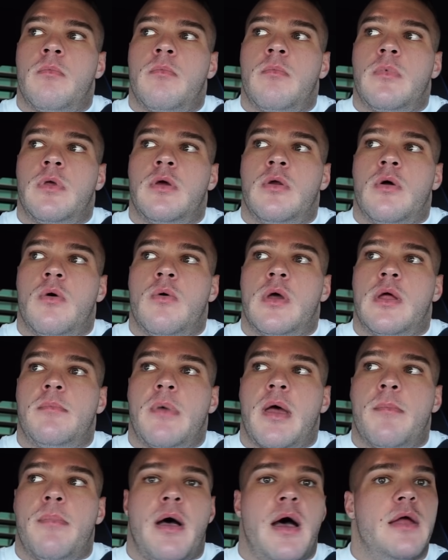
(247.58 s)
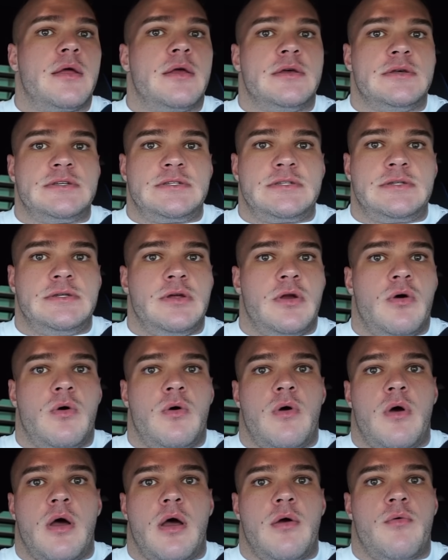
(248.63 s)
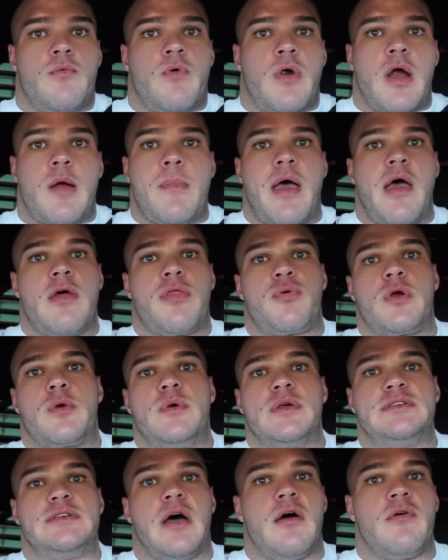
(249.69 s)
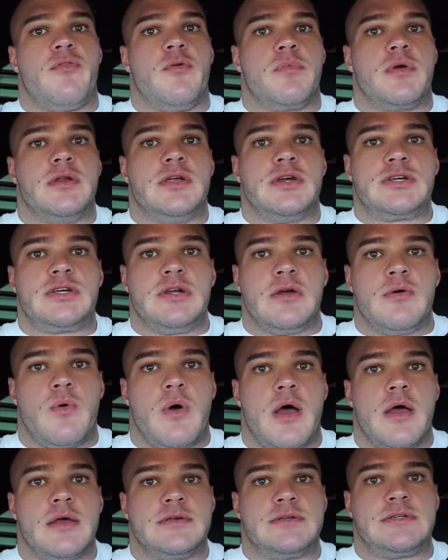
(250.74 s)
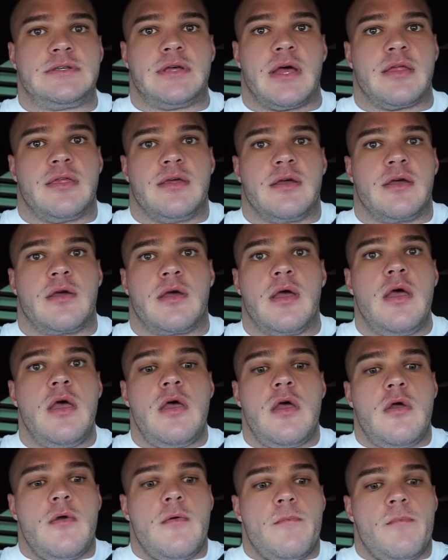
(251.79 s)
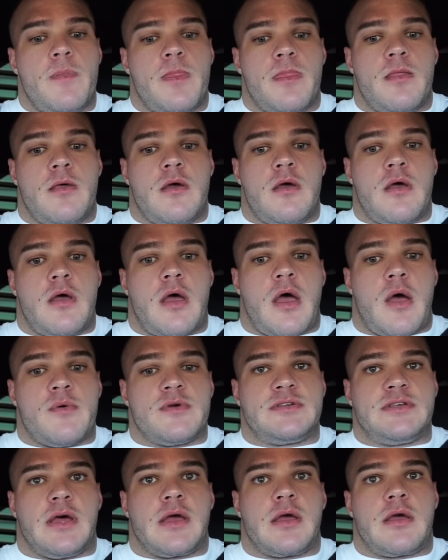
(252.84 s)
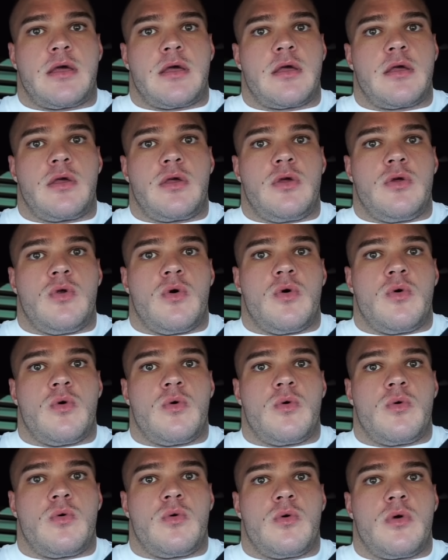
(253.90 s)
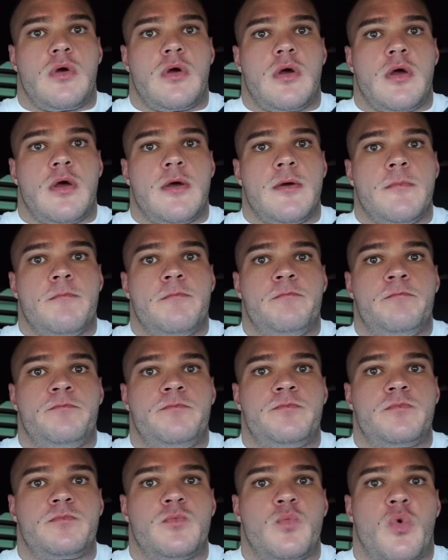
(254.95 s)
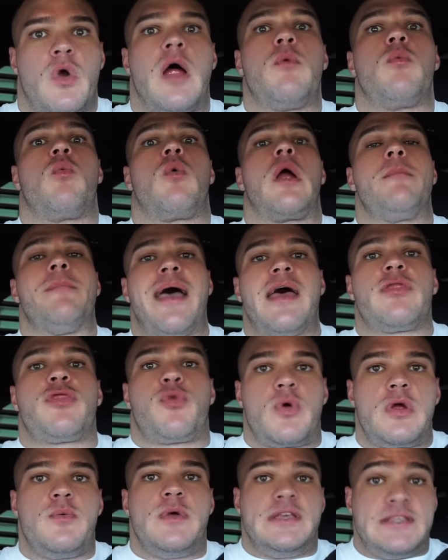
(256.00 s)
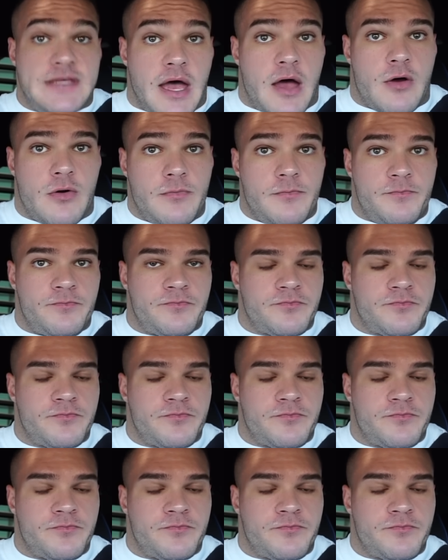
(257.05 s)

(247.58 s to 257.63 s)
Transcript: you know, and my body is, you know, where I'm at 3 weeks out from conditioning wise, I think I was like, you know, where I'm at 3 weeks out,